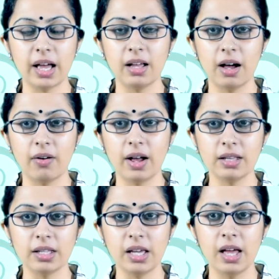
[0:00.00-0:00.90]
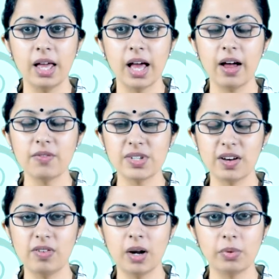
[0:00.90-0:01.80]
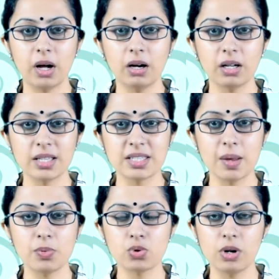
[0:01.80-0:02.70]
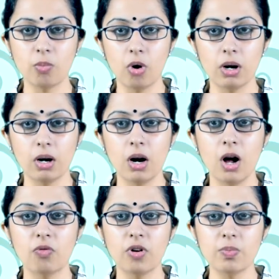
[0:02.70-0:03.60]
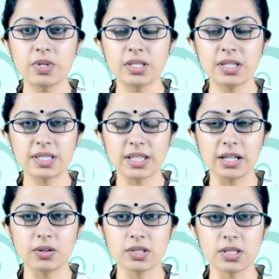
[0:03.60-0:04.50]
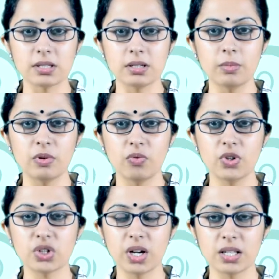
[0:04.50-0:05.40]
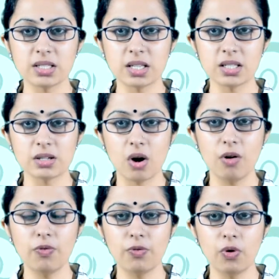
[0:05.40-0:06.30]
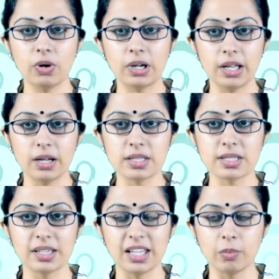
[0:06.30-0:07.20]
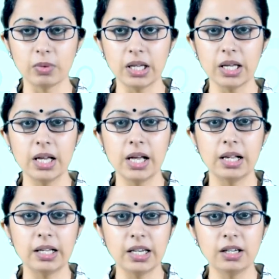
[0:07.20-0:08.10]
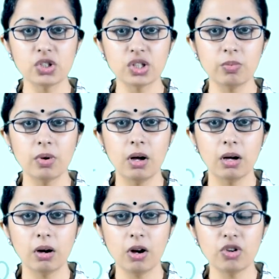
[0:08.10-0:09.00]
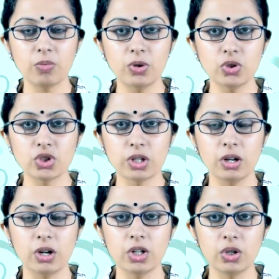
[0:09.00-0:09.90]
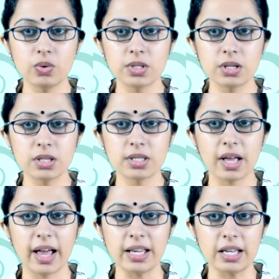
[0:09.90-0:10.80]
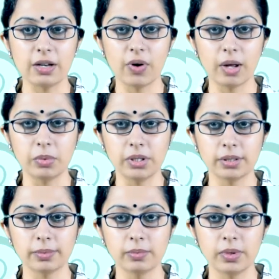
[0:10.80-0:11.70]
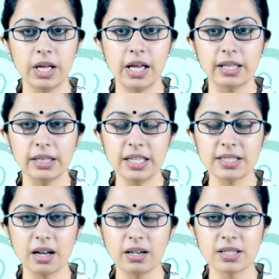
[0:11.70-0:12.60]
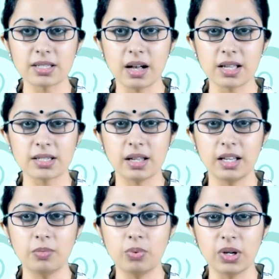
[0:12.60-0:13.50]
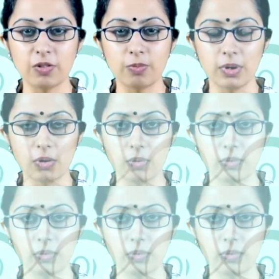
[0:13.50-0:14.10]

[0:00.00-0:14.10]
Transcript: and Harandi have developed a conceptual model for business ecosystem which consists of 4 layers, namely leadership, contribution, users and environment. These are discussed in brief below.